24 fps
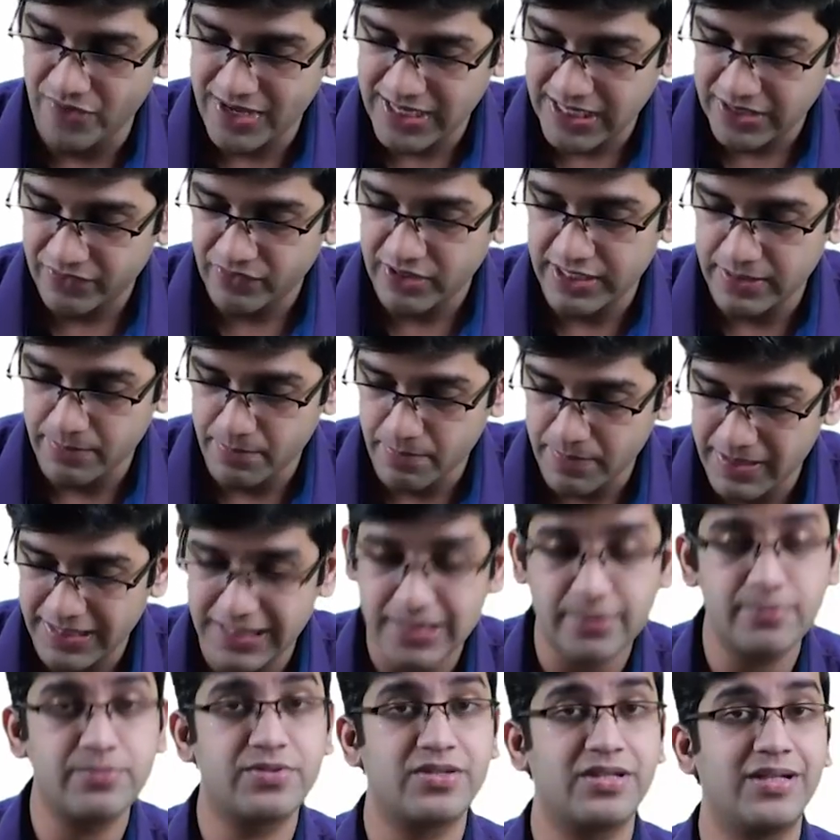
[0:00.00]
whenever it
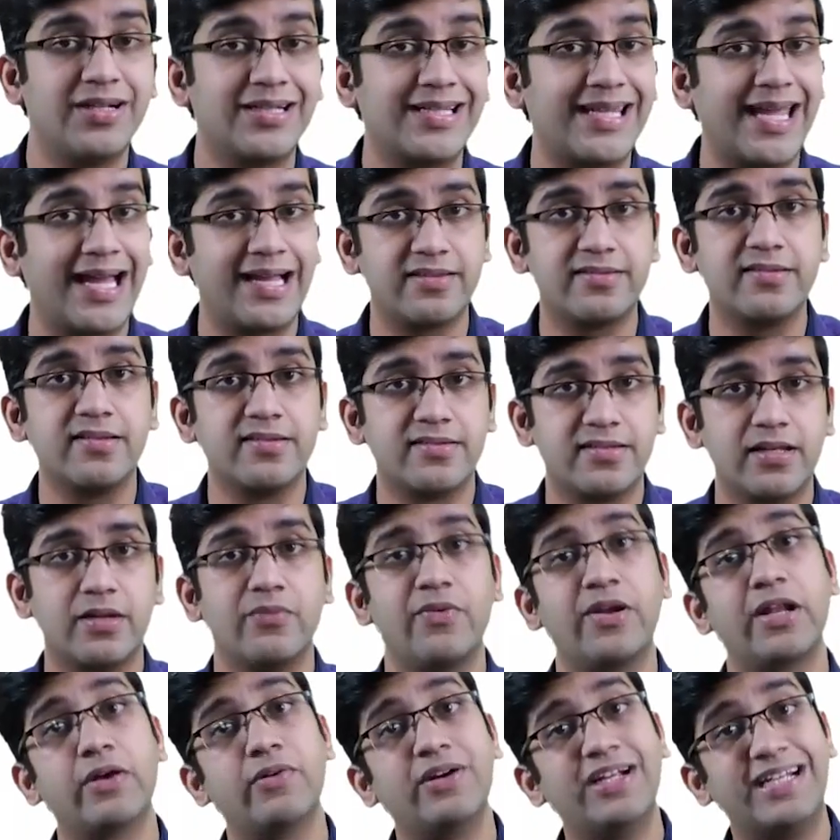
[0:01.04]
becomes a cancer cell,
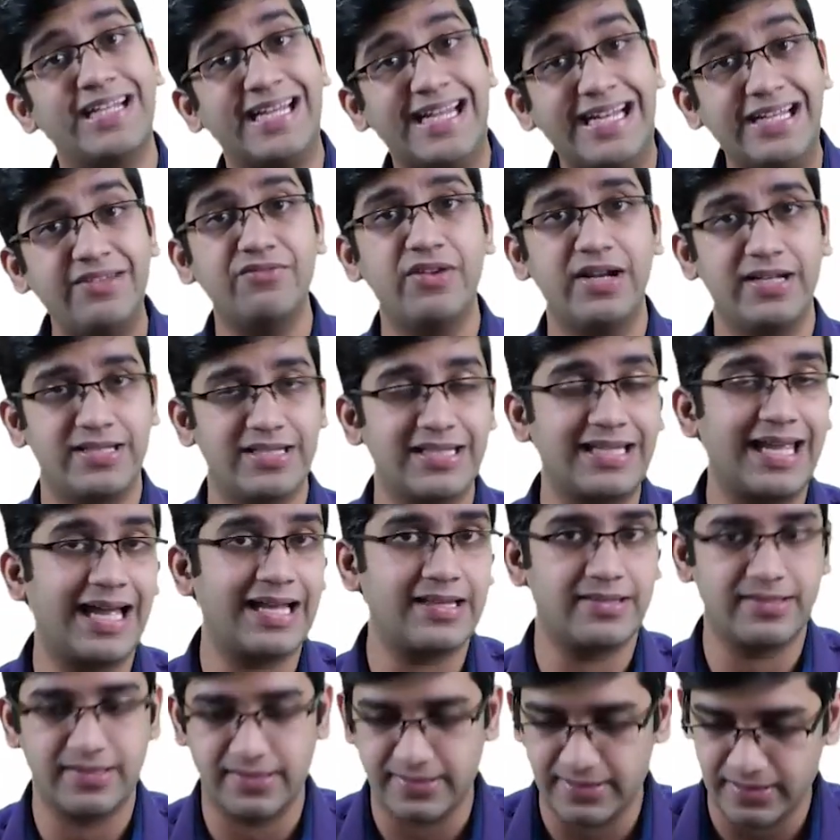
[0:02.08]
whenever it invades a
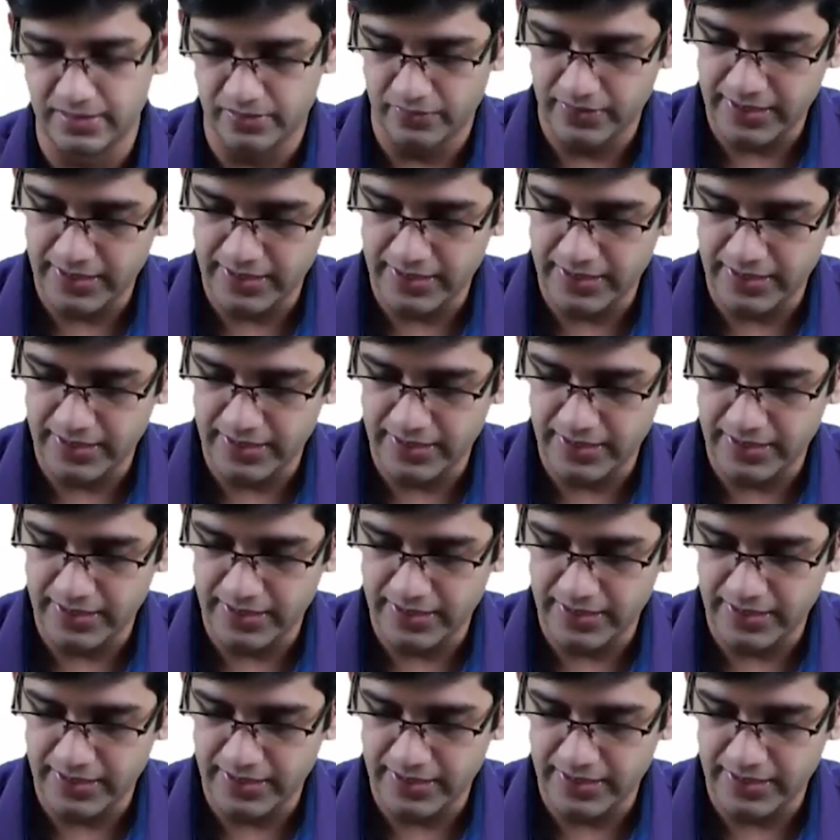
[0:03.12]
cancer cell,